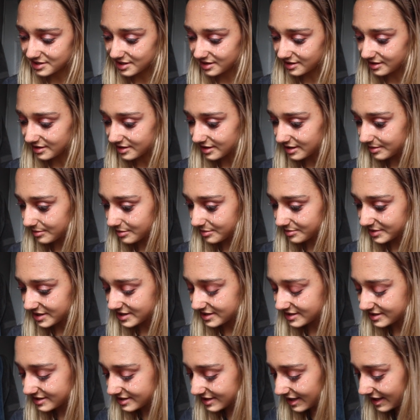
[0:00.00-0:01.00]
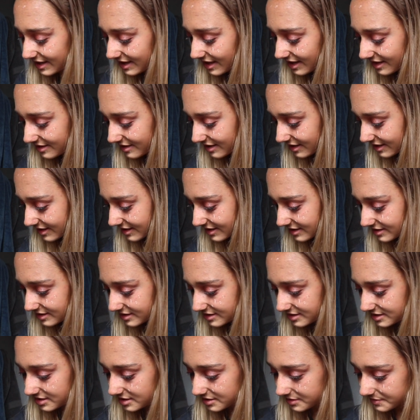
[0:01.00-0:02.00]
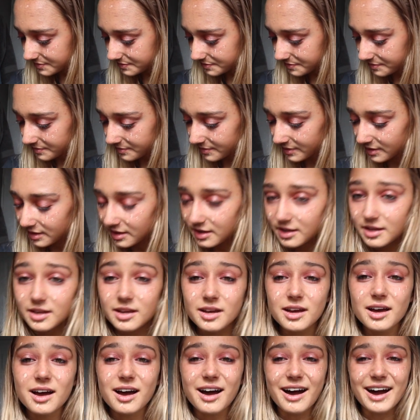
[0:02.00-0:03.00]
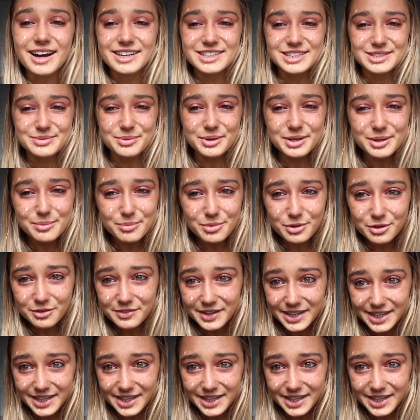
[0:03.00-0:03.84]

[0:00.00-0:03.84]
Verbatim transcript: time and we can say that the least. I just want to move